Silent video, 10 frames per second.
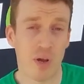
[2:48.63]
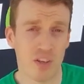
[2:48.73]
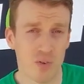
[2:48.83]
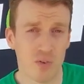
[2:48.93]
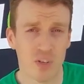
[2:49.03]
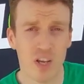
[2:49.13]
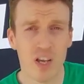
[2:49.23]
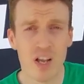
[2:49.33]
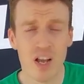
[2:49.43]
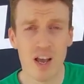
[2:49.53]
use,
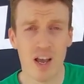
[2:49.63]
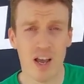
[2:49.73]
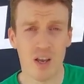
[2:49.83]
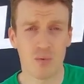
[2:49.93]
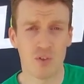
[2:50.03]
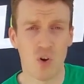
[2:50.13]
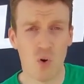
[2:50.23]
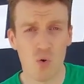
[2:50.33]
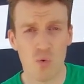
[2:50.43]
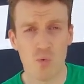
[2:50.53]

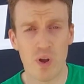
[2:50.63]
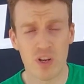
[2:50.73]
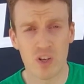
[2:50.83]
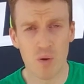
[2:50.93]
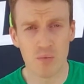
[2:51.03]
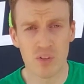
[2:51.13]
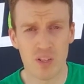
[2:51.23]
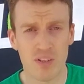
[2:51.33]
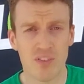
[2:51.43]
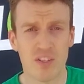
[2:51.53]
so when it comes to
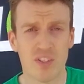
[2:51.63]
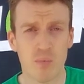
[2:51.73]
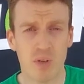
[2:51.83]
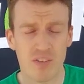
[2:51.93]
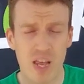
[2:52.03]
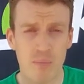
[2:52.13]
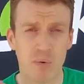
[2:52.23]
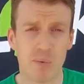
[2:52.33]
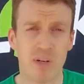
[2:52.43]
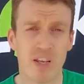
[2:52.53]
the system, it's
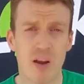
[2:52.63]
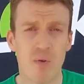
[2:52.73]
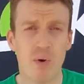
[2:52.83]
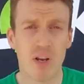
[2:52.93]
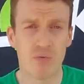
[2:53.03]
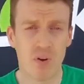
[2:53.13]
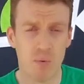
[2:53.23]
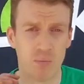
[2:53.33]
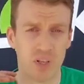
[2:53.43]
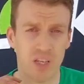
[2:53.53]
applicable to everybody
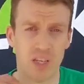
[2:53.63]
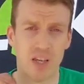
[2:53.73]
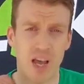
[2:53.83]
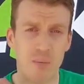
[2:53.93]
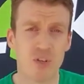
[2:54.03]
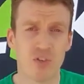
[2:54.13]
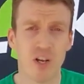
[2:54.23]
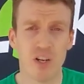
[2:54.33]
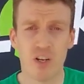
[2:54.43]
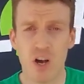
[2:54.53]
from the amateur
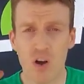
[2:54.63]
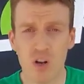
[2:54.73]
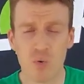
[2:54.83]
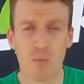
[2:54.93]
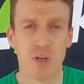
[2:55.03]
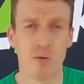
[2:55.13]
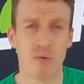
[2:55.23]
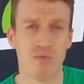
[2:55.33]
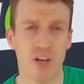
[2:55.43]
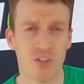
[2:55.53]
rider all the way up to the
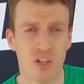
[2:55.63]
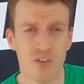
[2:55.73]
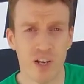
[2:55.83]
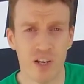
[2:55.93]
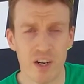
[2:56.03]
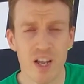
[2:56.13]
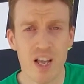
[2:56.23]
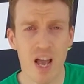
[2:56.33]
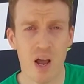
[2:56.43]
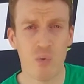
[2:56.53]
professional rider,
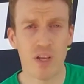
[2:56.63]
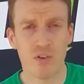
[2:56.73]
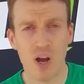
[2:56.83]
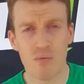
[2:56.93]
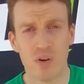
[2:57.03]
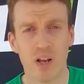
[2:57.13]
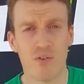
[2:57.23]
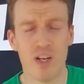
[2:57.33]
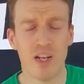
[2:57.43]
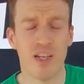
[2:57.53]
and we can offer that
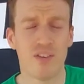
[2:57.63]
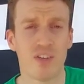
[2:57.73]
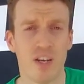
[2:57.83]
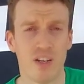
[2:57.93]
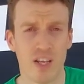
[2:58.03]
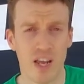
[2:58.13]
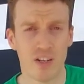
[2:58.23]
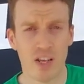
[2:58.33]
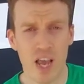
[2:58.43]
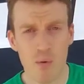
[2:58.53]
real insight then
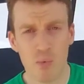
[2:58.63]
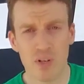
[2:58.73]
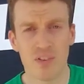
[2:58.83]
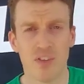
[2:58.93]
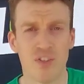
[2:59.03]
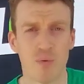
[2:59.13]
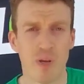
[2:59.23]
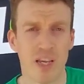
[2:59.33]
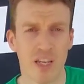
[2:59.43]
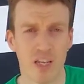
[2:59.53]
to help with decision
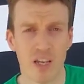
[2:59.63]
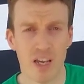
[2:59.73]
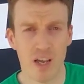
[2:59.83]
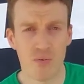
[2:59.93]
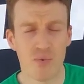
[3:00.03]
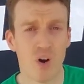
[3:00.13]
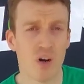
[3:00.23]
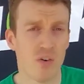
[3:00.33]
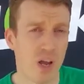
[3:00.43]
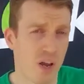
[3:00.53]
making
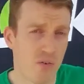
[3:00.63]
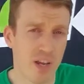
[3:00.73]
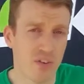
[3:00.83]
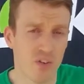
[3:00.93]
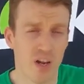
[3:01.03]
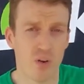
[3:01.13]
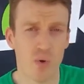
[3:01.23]
for a racer on the